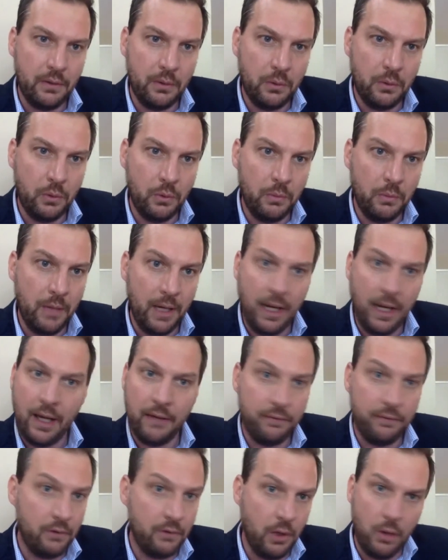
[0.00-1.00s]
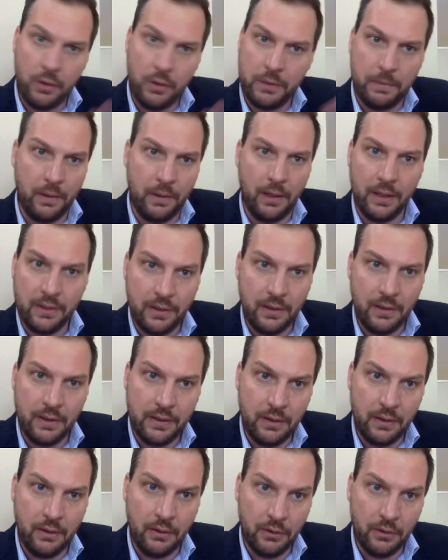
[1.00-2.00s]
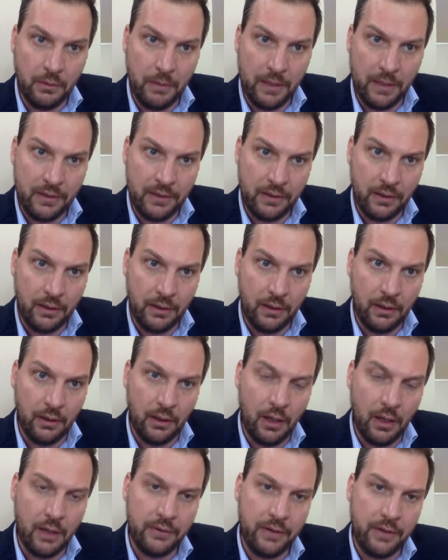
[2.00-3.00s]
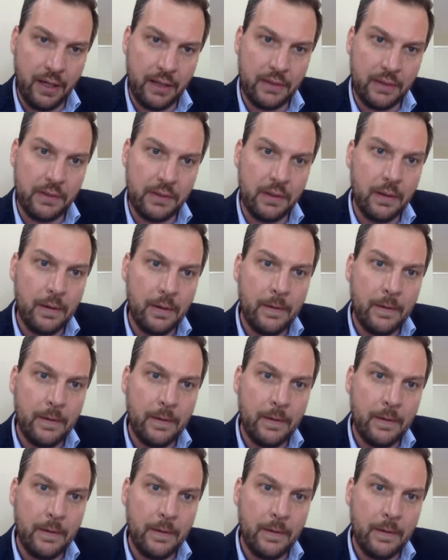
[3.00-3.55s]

who may have no experience in this in their domestic context